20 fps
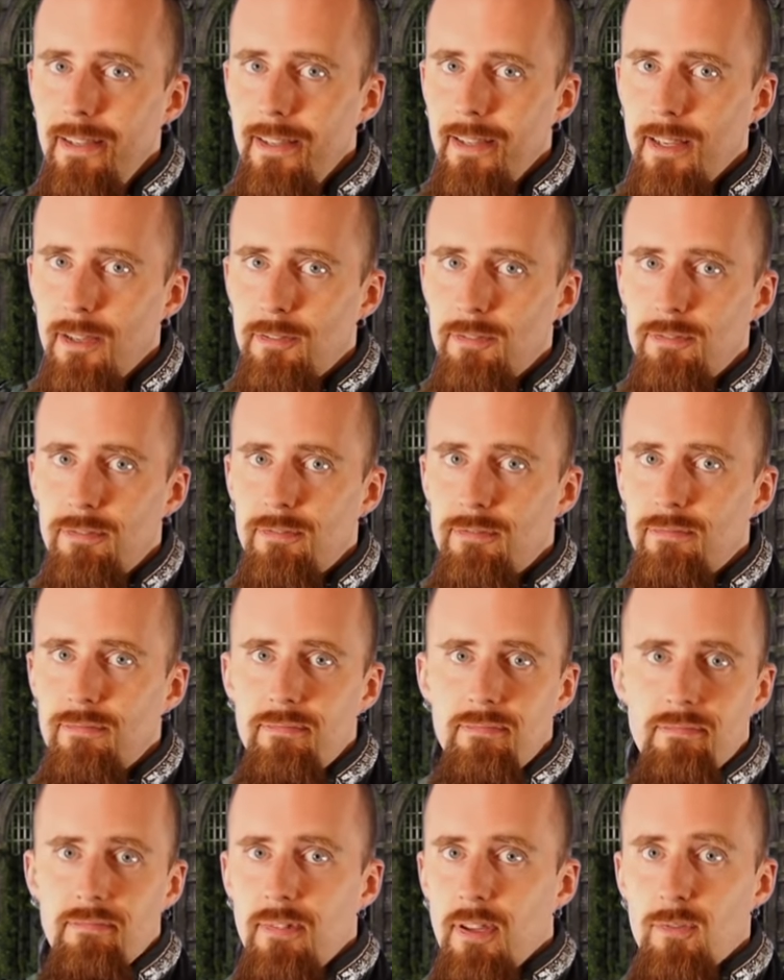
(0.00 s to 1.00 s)

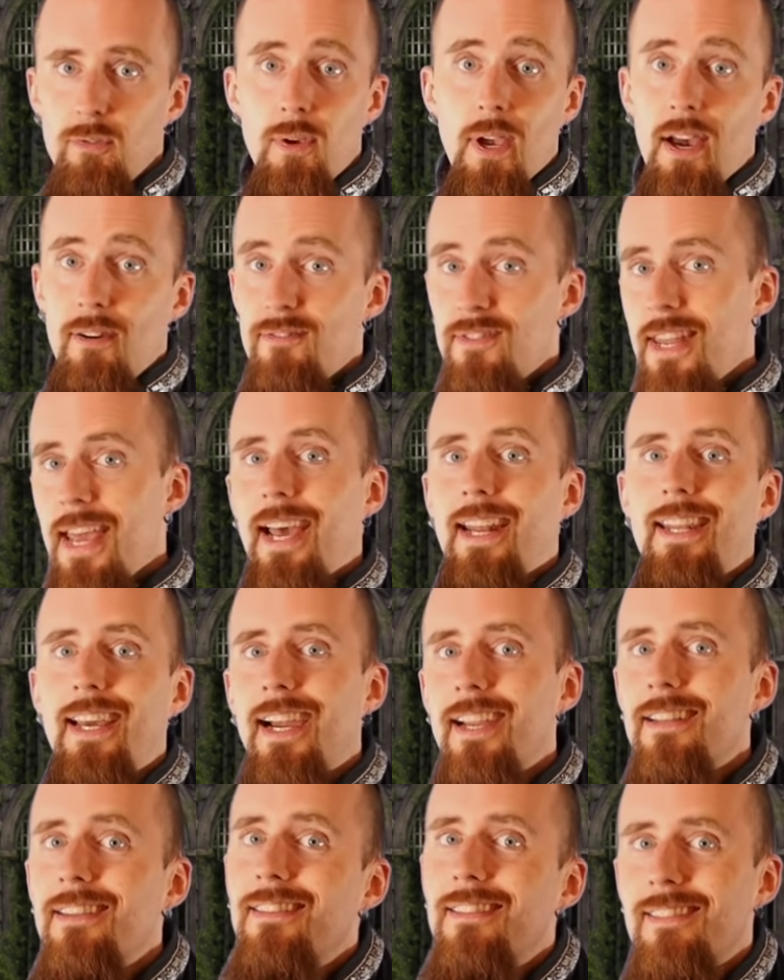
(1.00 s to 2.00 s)
If you have
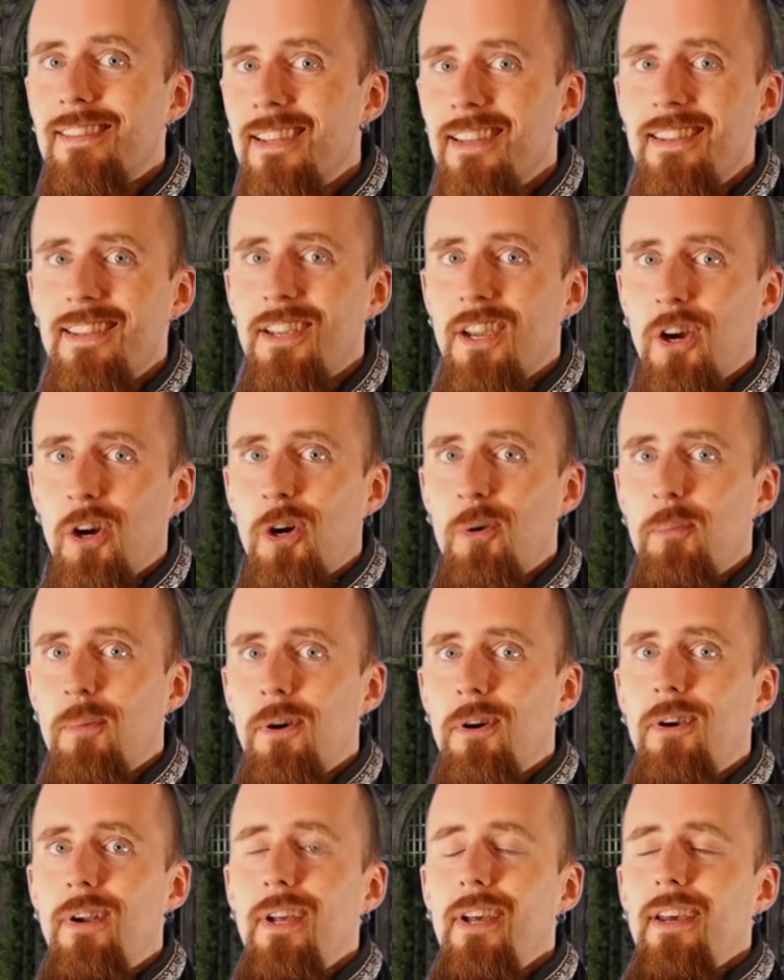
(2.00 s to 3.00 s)
nanites in the
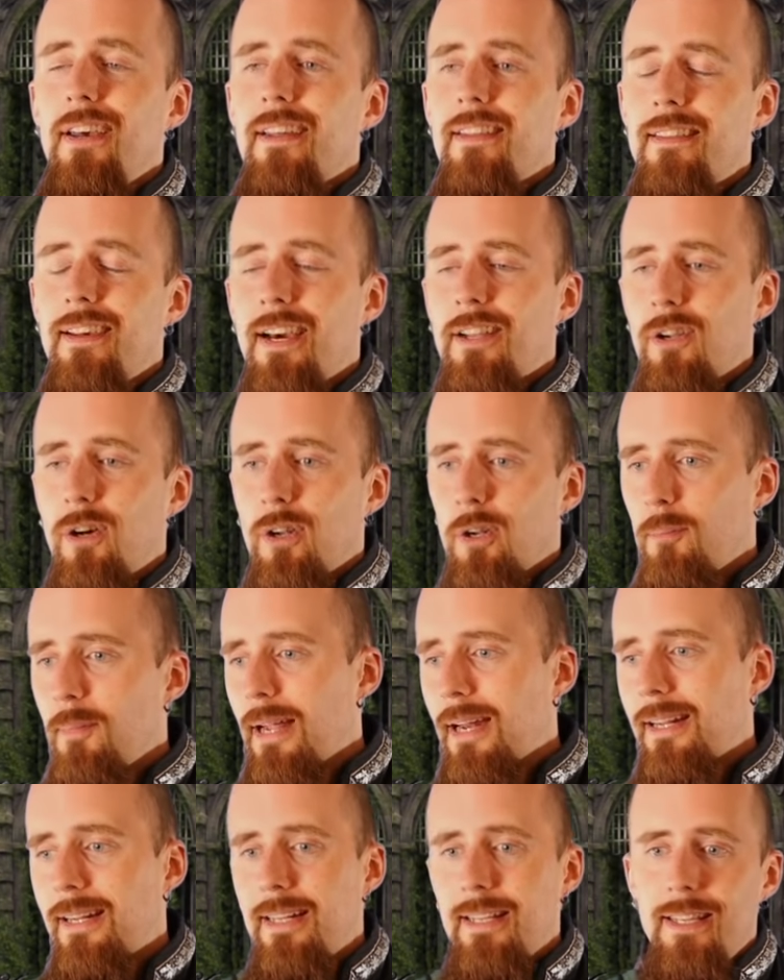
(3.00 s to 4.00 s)
armor that
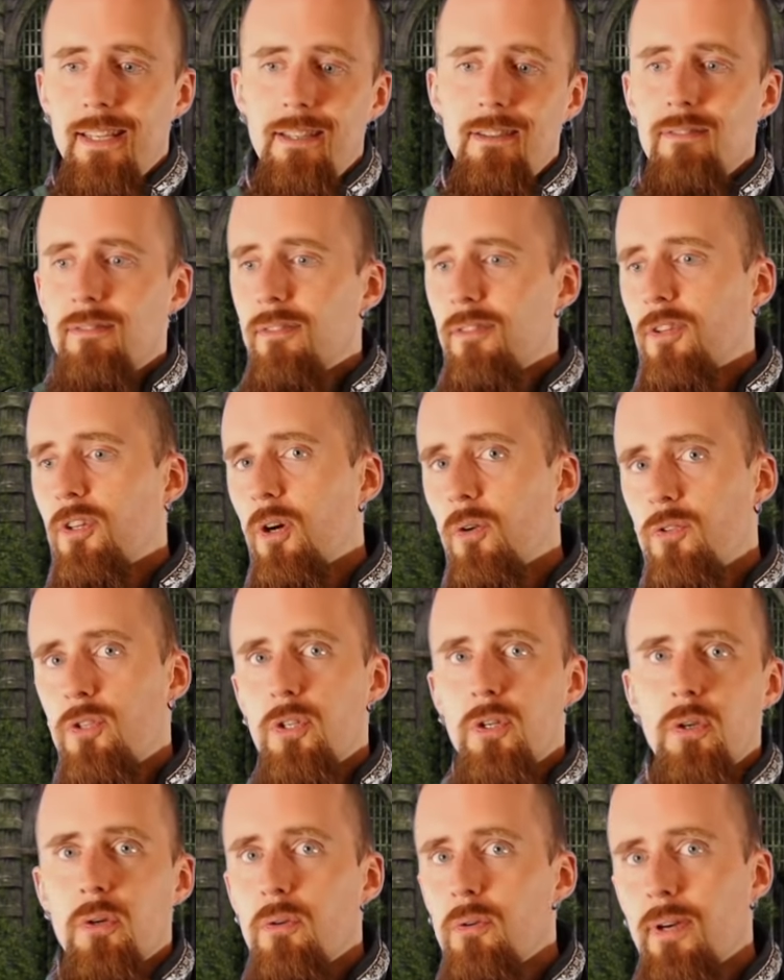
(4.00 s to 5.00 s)
automatically go
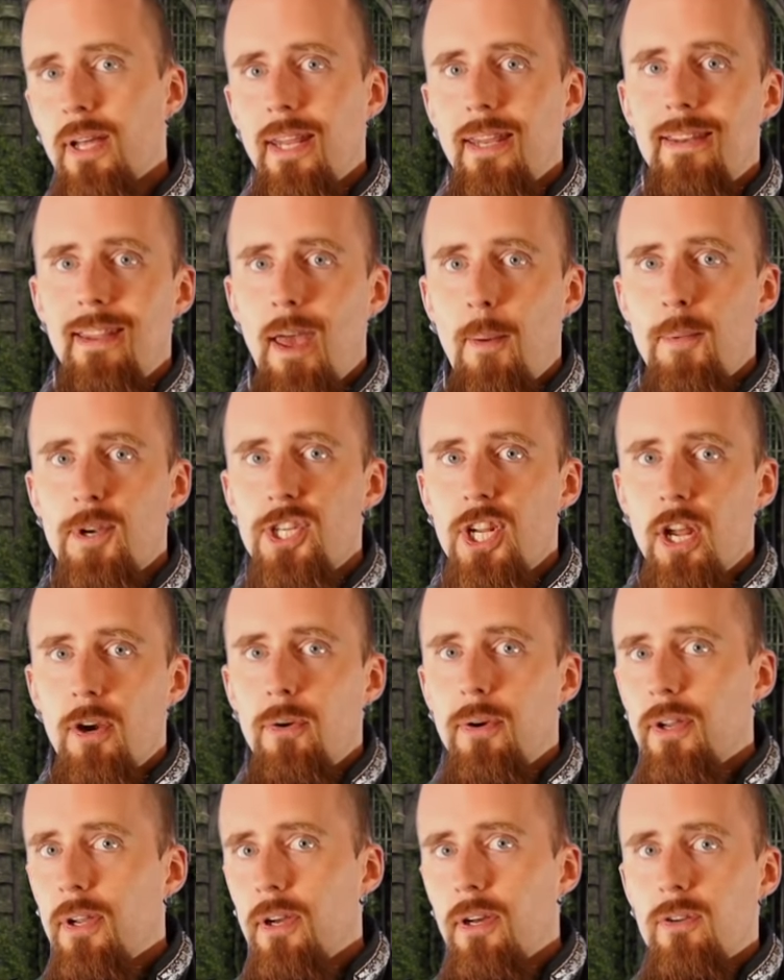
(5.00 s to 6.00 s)
to any damaged
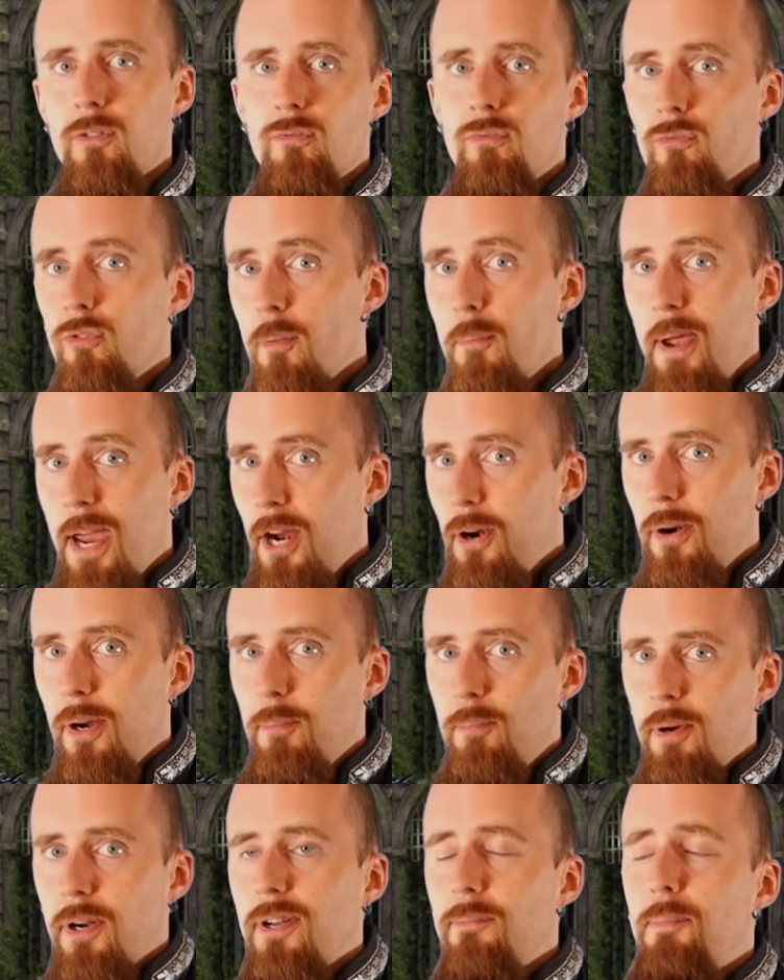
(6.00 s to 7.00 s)
area and repair
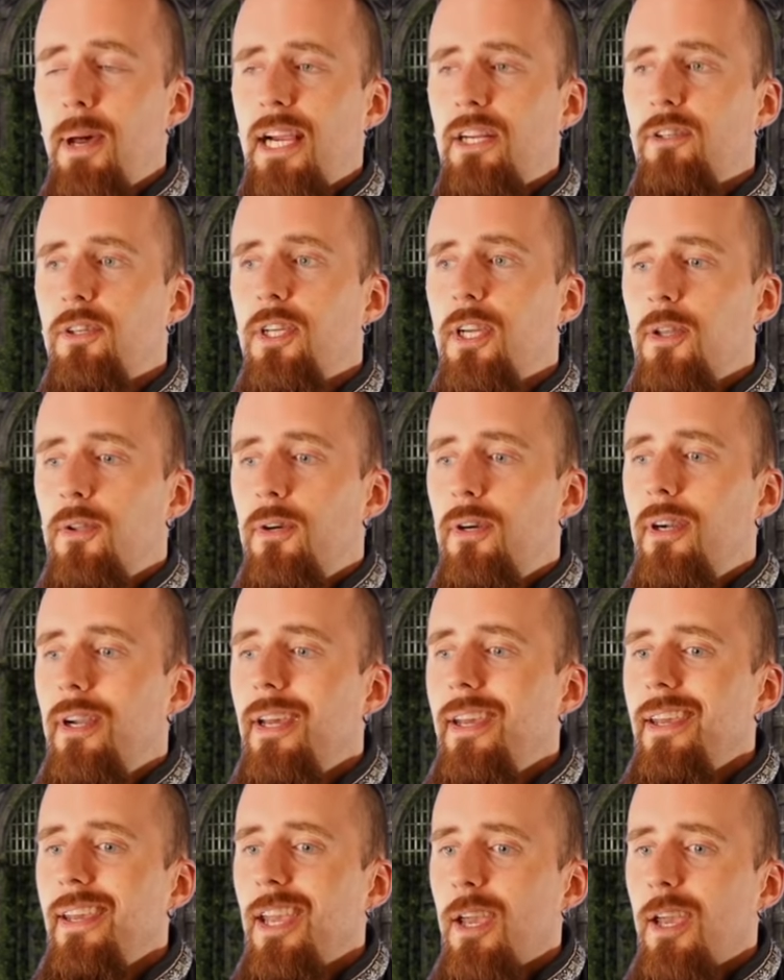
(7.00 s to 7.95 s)
it, put it back together,